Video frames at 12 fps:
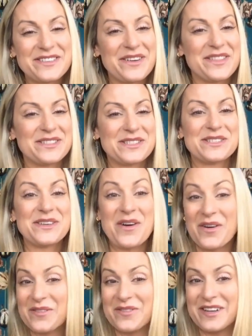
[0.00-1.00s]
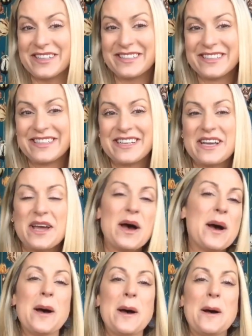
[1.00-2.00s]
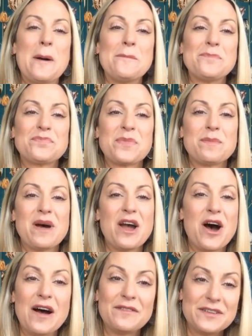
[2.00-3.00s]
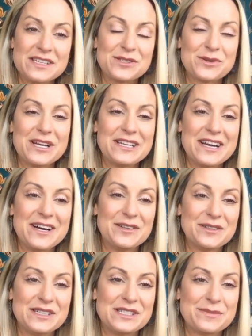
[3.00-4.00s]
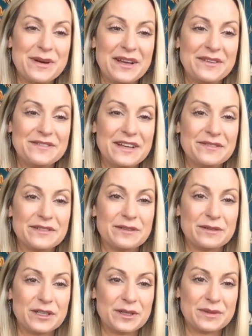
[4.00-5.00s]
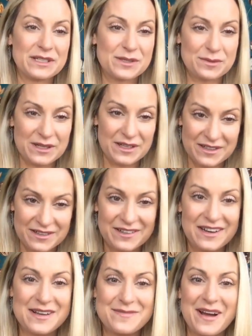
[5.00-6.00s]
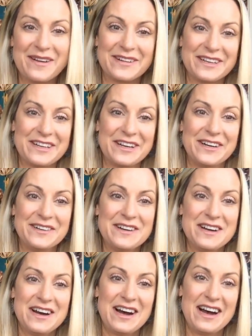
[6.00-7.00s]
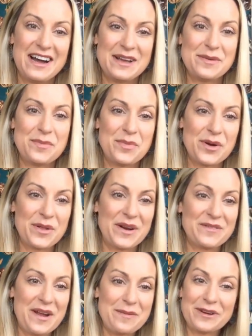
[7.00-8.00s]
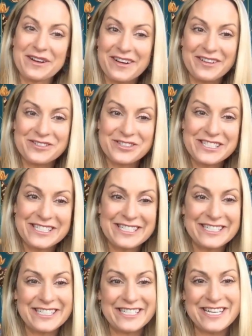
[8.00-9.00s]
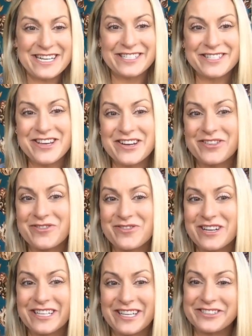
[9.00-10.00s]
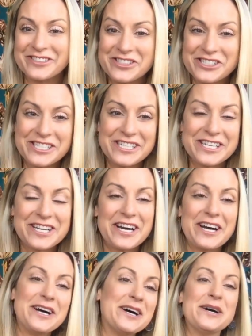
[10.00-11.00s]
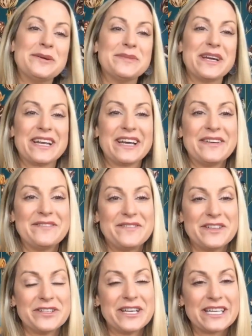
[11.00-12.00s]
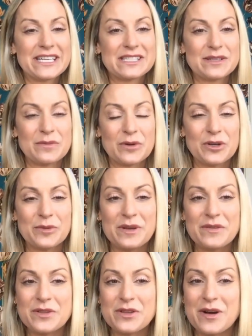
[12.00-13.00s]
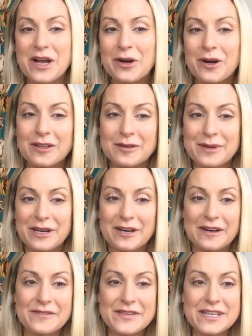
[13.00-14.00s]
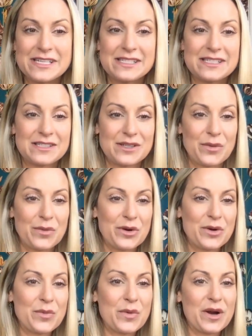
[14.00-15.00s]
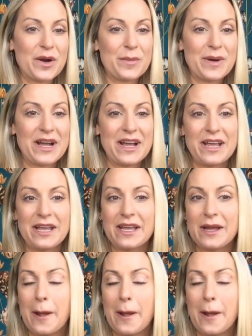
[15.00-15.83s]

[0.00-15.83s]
This is a hard one. My office right now is my favorite room. That's where I'm at right now. I put a lot of vibrant colors in it, and it has a lot of great energy. And I feel like it's a room, even though I call it my office, it's a room where my